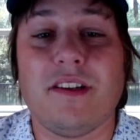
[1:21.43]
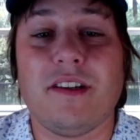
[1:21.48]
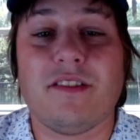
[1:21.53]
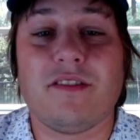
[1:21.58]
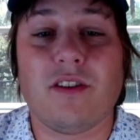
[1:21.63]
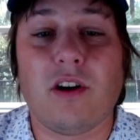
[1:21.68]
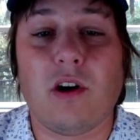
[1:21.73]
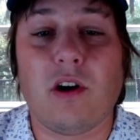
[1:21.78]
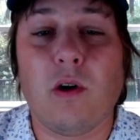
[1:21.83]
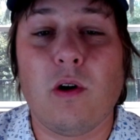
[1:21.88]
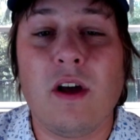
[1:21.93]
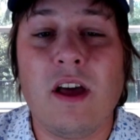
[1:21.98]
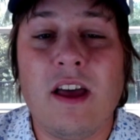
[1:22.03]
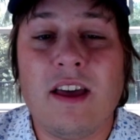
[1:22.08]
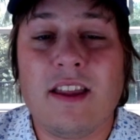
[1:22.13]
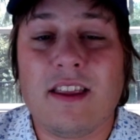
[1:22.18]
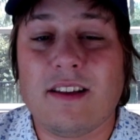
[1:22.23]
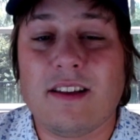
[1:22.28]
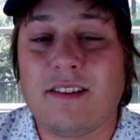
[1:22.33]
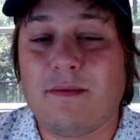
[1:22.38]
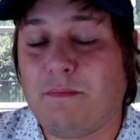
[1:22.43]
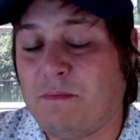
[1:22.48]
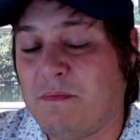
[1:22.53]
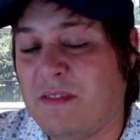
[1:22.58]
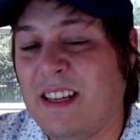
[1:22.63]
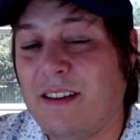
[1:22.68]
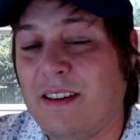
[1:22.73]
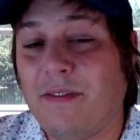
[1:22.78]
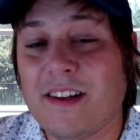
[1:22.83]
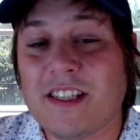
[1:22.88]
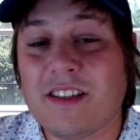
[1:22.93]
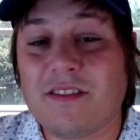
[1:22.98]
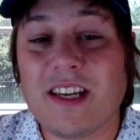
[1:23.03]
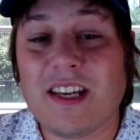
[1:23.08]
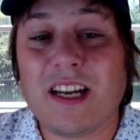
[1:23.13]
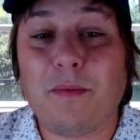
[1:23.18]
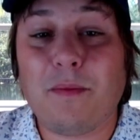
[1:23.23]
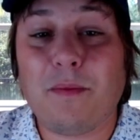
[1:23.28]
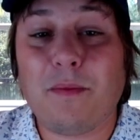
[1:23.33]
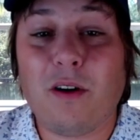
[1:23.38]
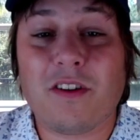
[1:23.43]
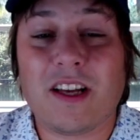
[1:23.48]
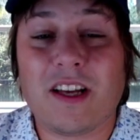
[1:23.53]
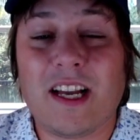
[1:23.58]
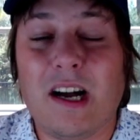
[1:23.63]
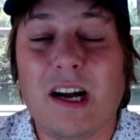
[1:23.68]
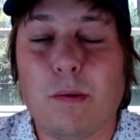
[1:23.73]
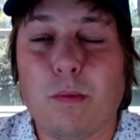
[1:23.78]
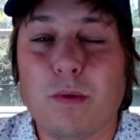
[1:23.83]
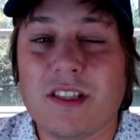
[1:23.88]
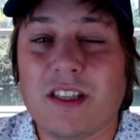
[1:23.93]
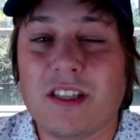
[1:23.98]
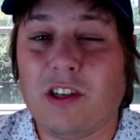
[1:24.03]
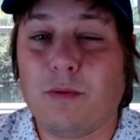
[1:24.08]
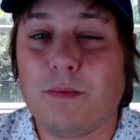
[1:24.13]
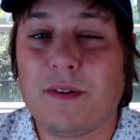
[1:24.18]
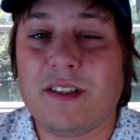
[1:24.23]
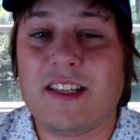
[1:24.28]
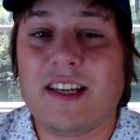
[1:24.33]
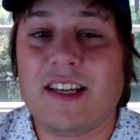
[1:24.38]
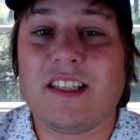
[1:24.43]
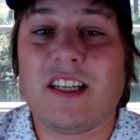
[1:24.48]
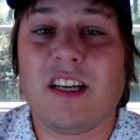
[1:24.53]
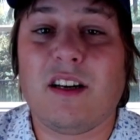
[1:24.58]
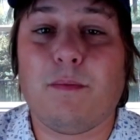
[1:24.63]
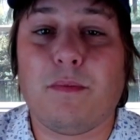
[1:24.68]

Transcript: So the defensive side of the ball for the Cowboys a little bit dinged up,